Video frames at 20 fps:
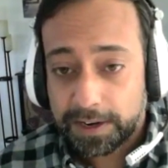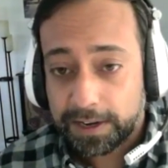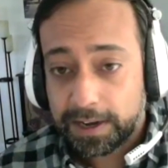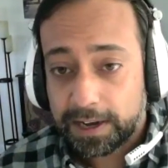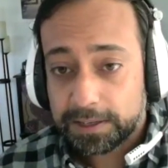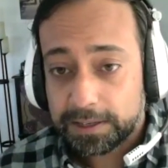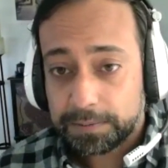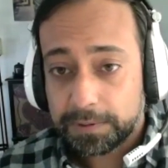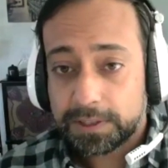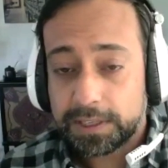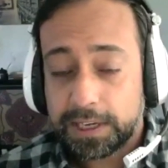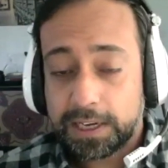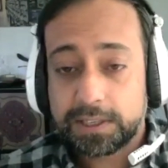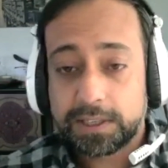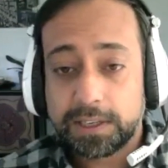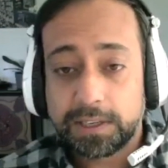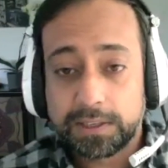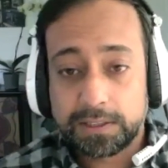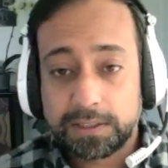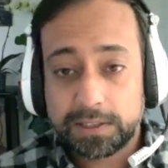preventing
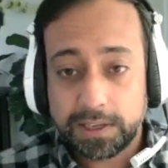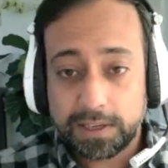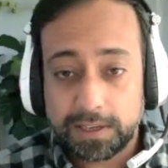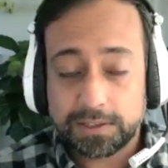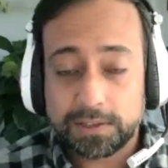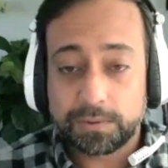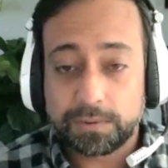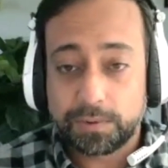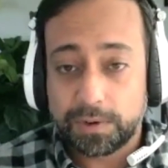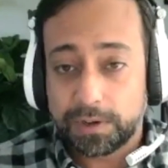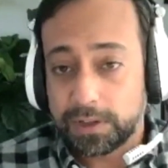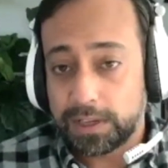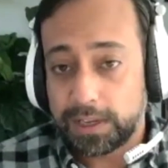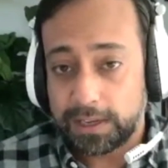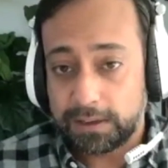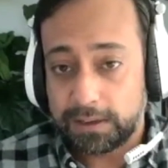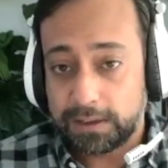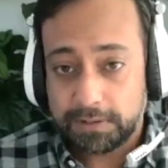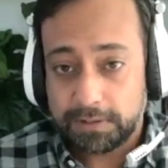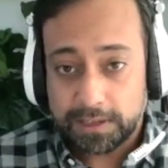hospitalizations is
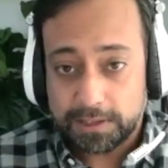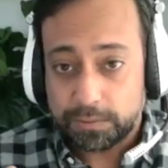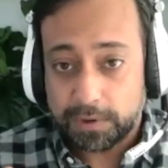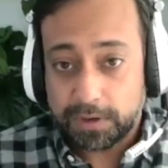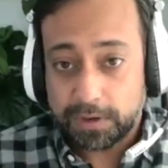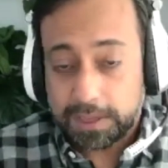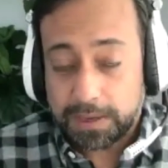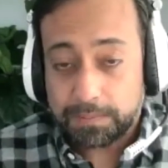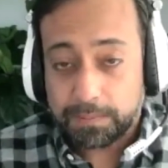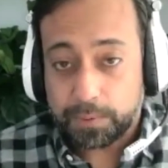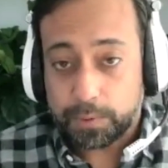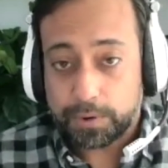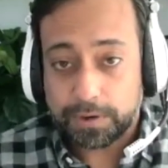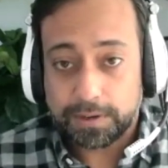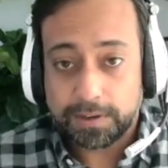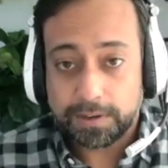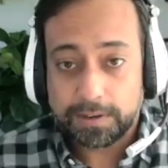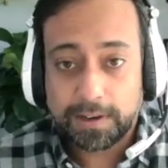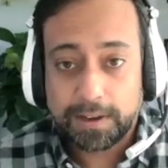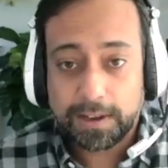really
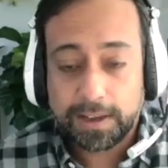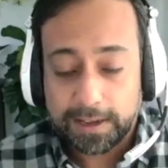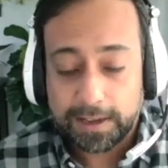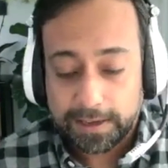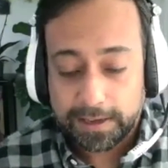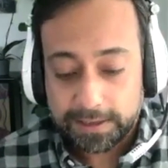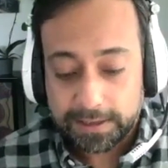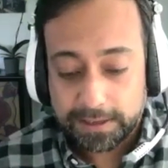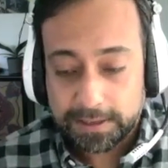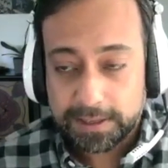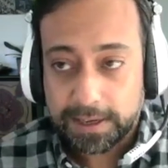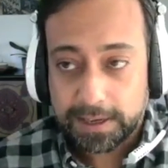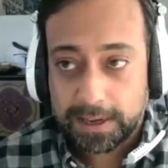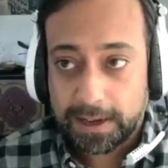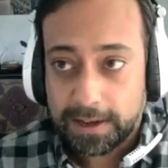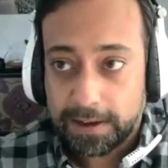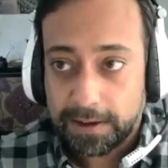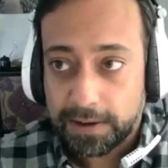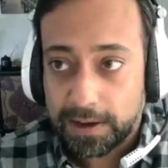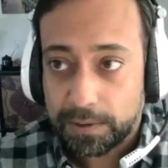important and
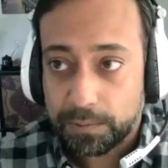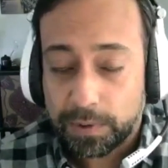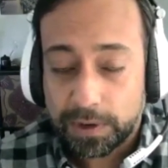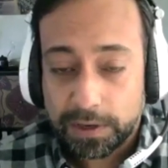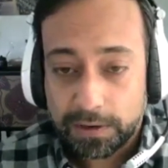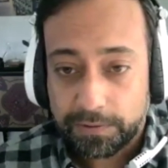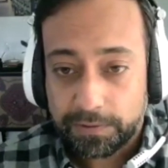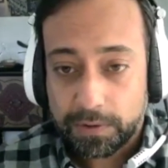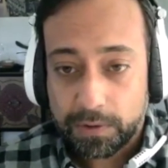a